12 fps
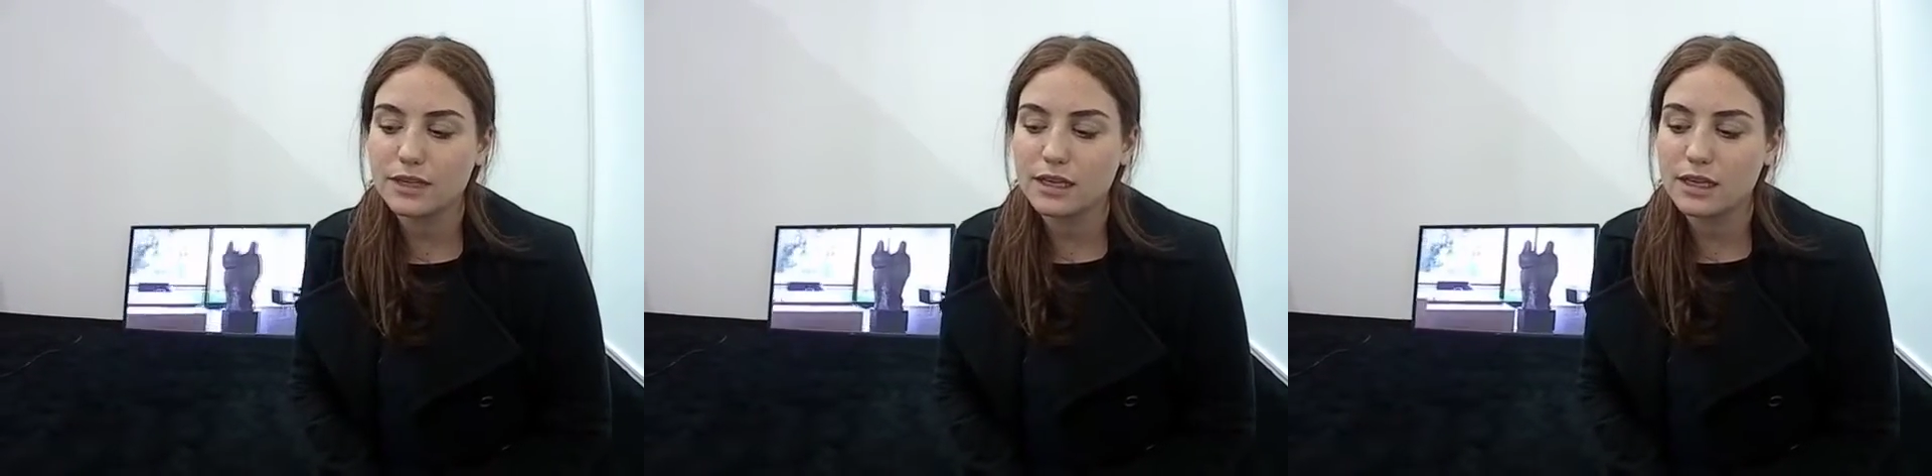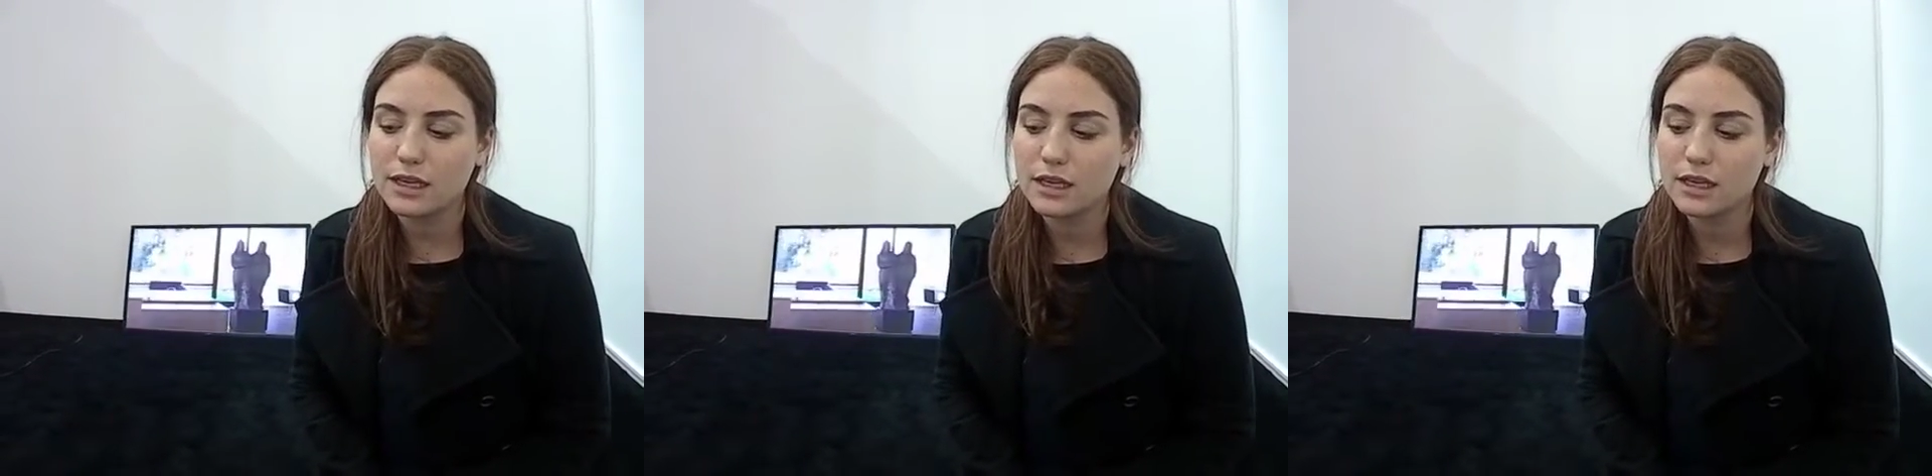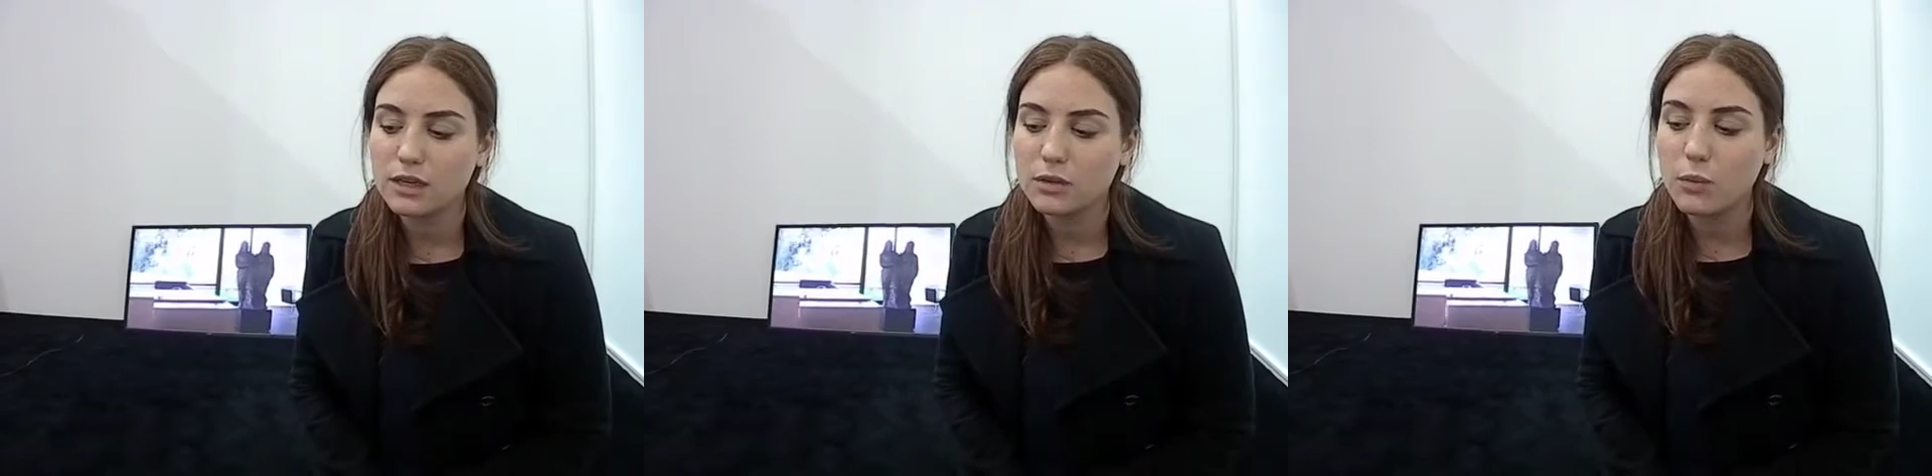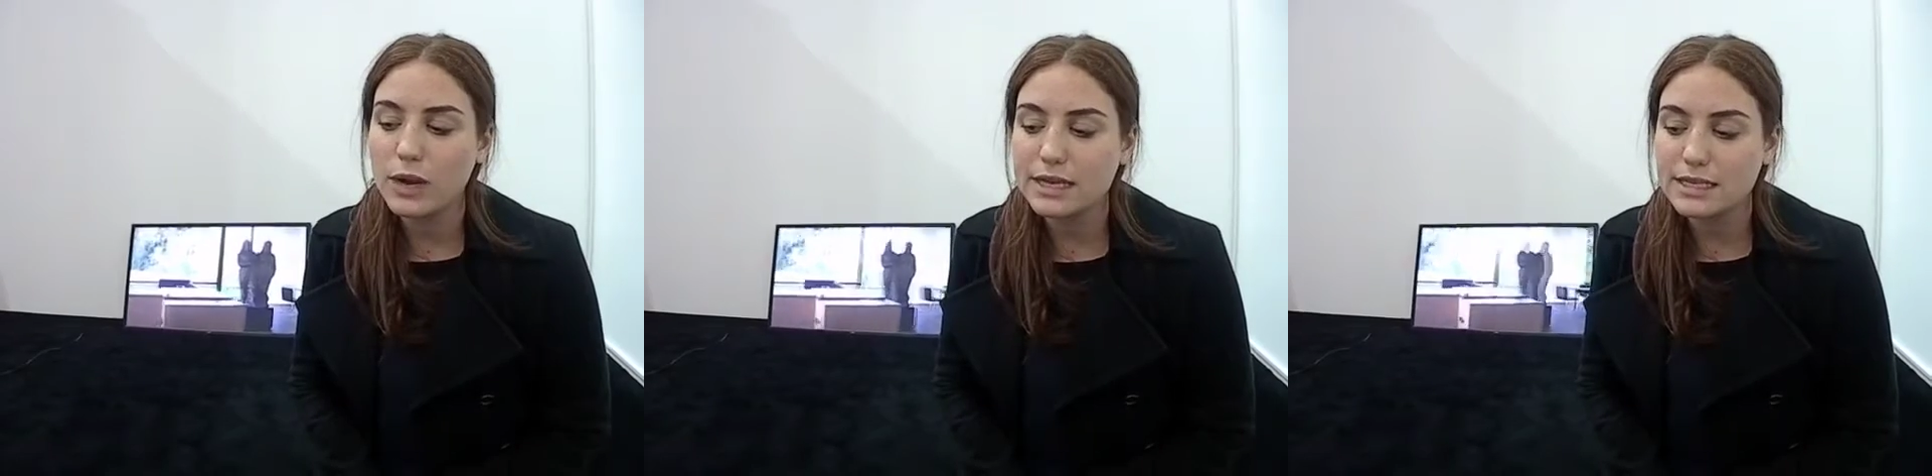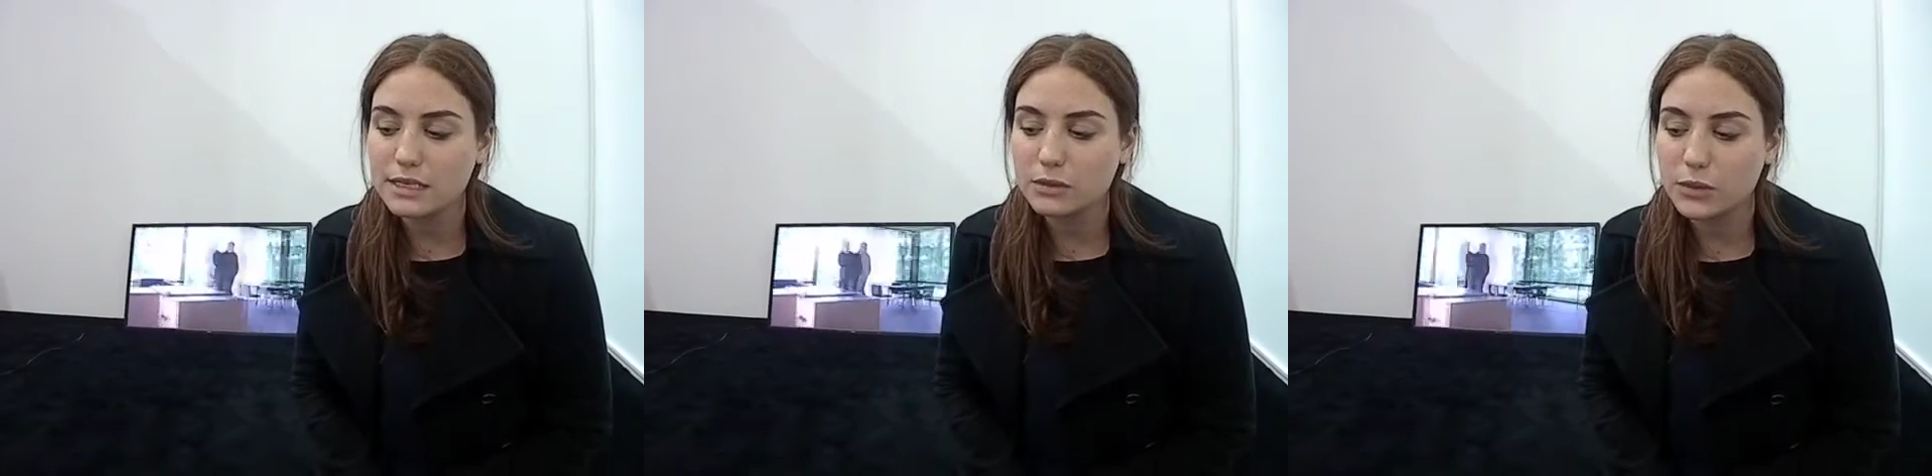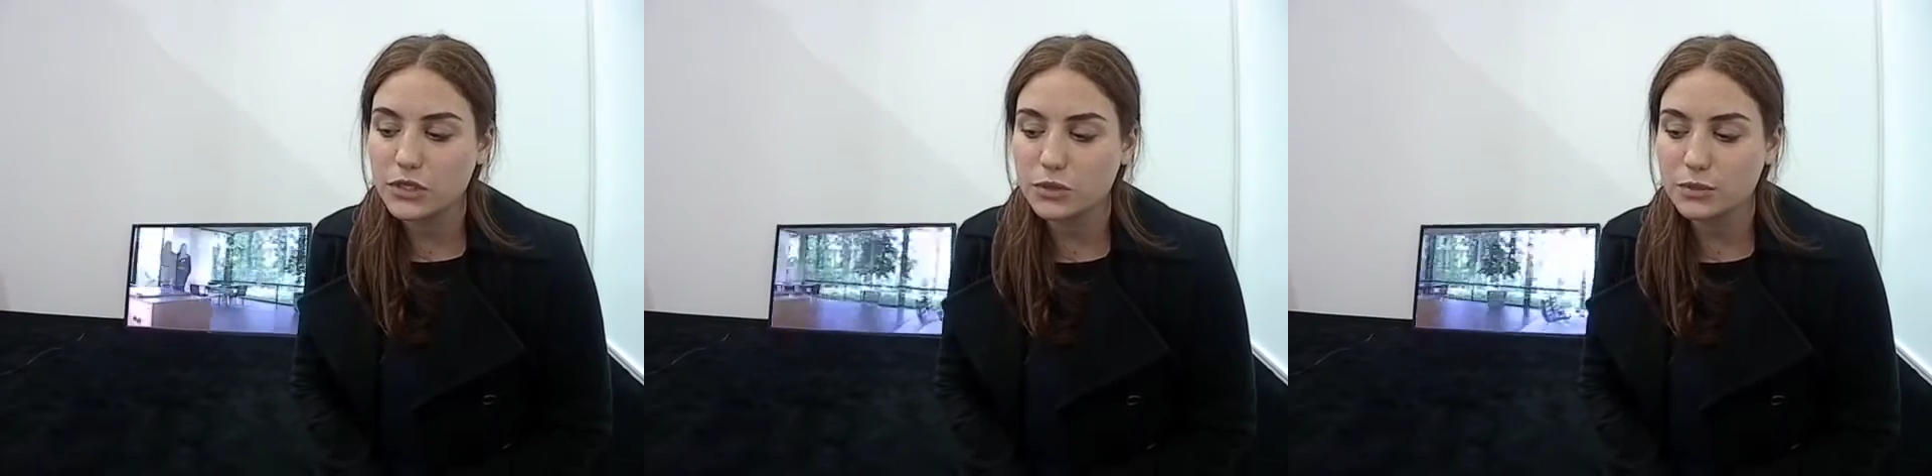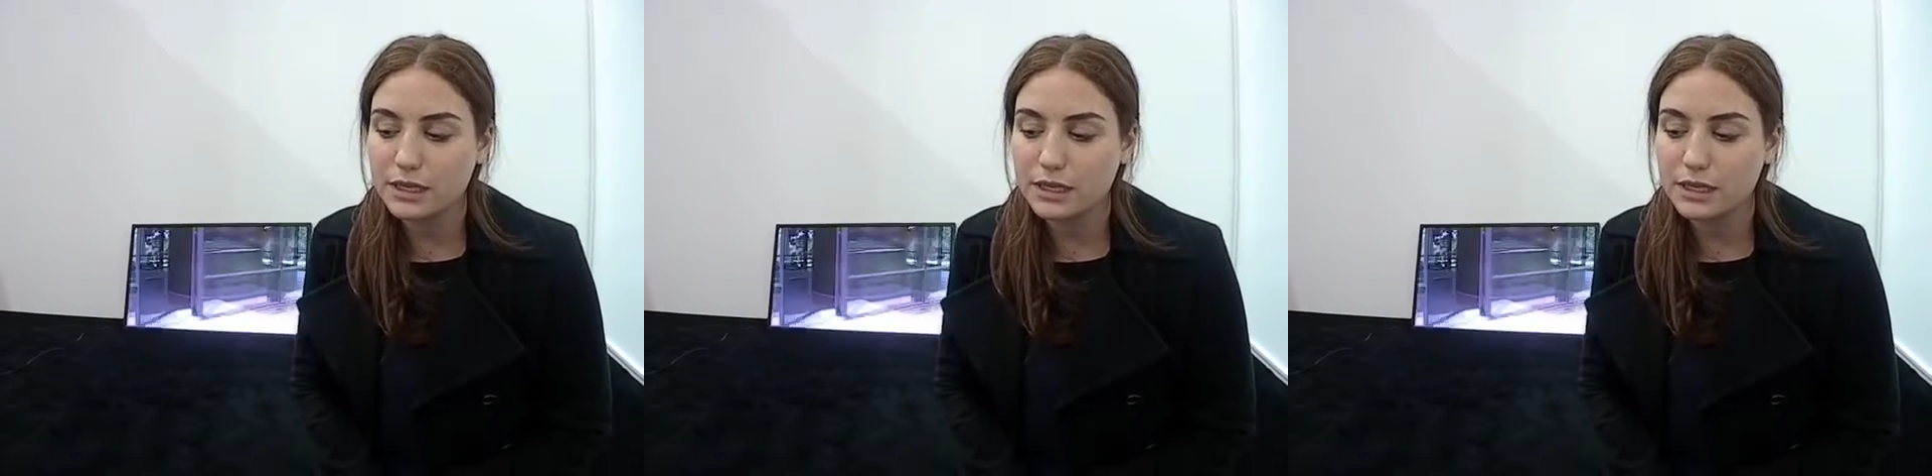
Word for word: the ways in which